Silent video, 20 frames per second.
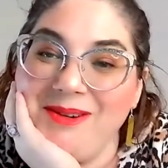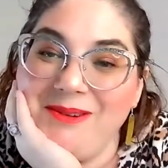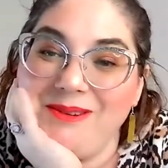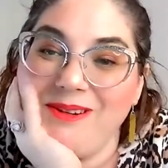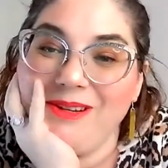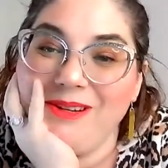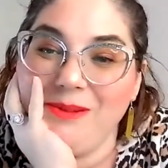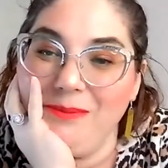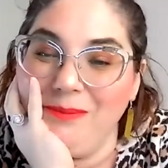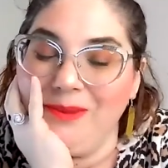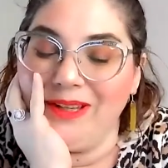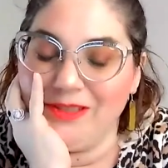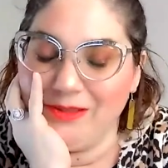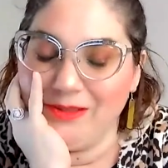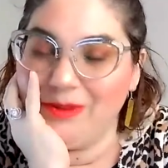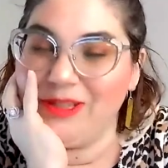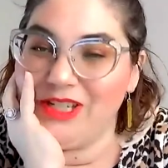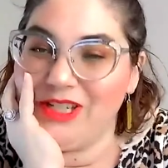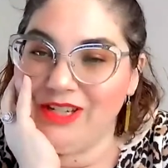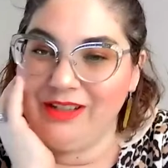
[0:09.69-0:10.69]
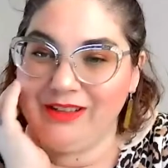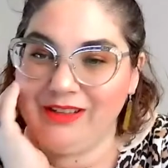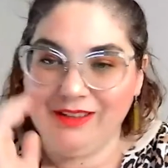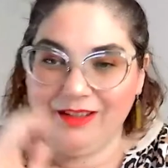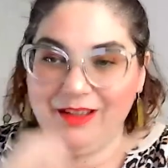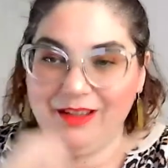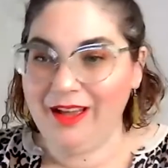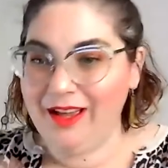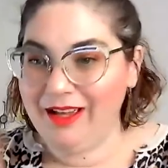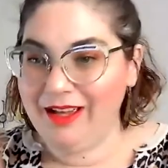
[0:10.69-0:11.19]
Welcome back to my
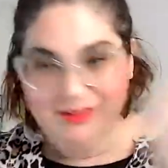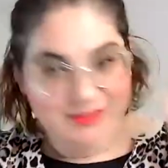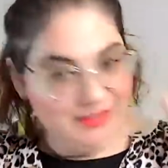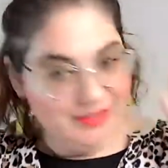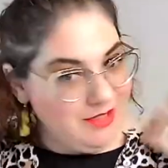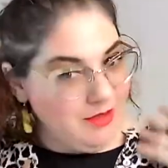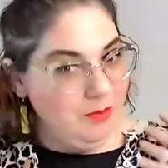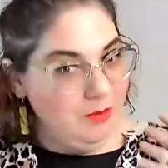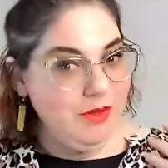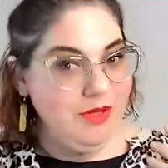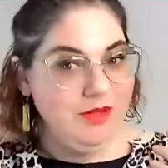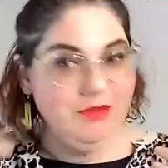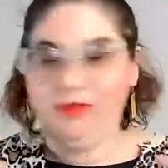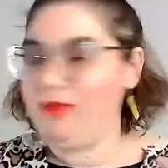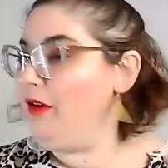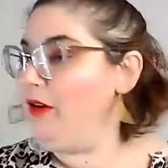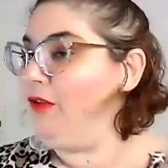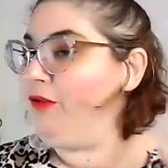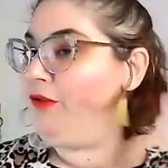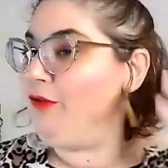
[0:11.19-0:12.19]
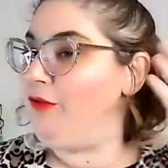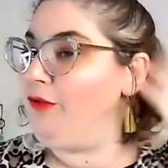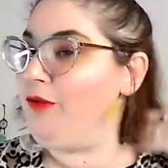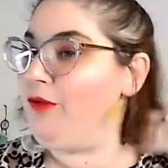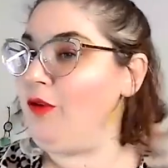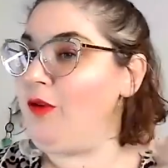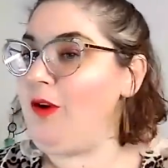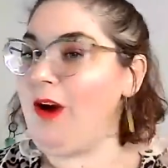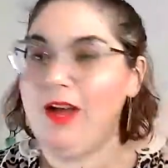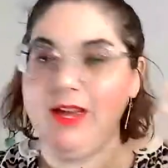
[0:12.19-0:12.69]
channel. I look a bit of a
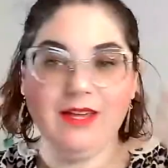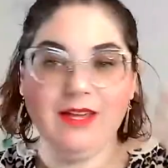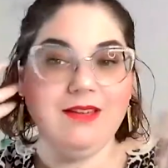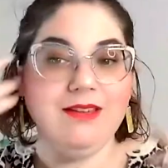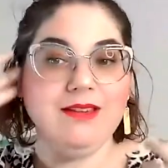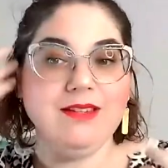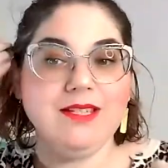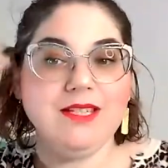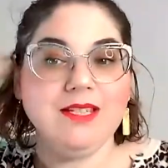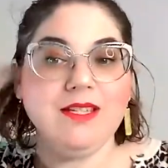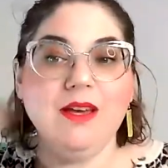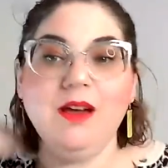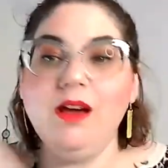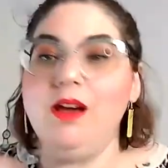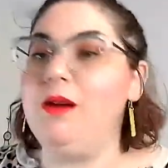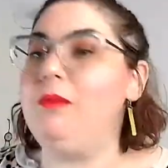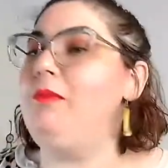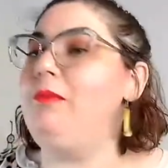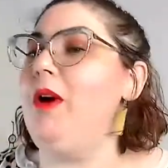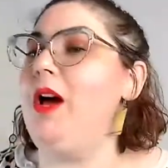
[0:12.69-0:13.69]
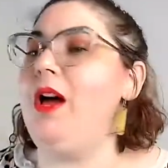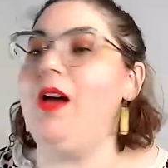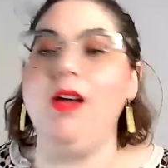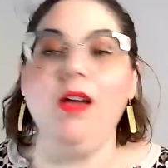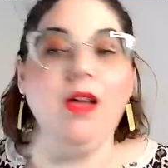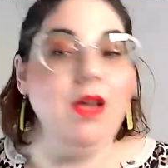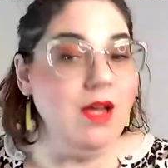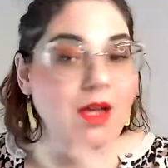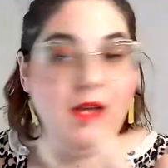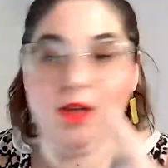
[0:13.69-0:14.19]
fright, but